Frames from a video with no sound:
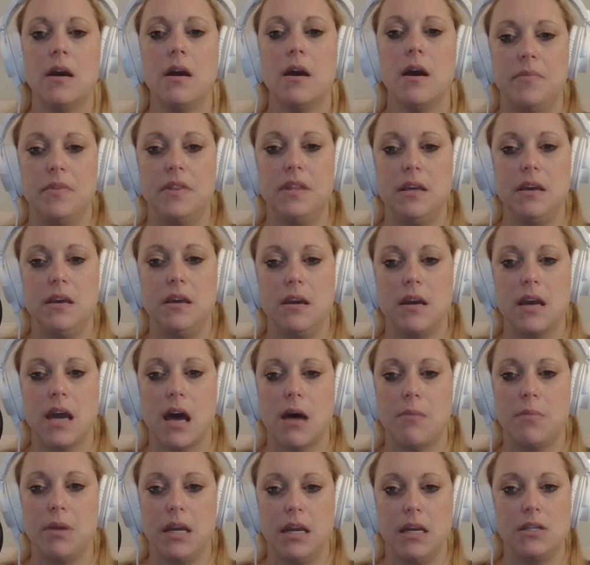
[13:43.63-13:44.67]
The
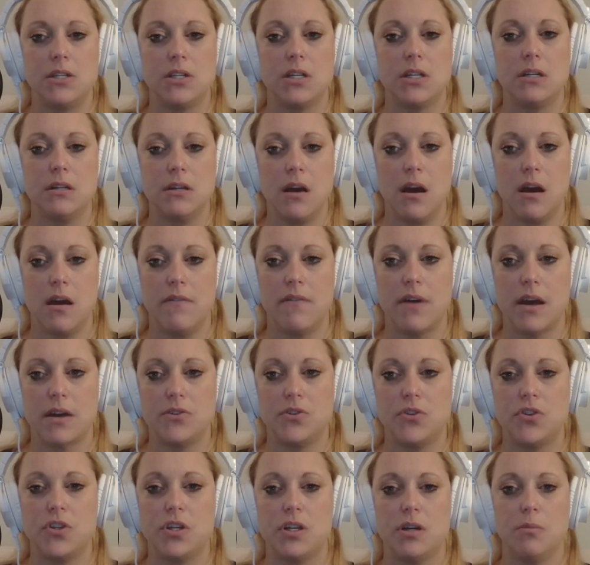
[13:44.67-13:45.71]
combination of
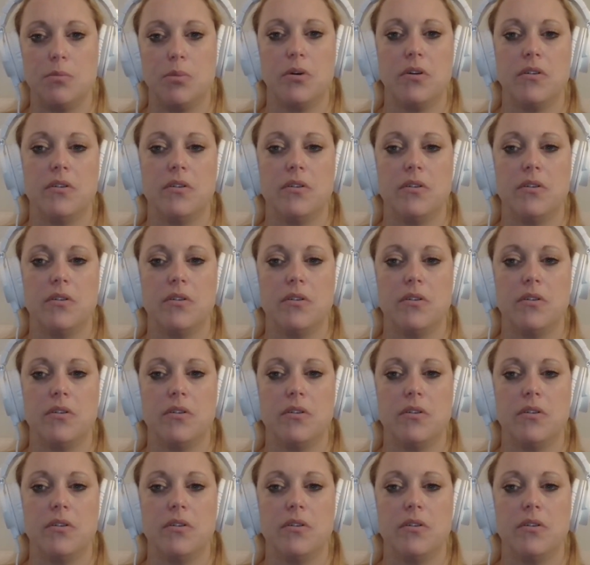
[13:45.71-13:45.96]
estrogen and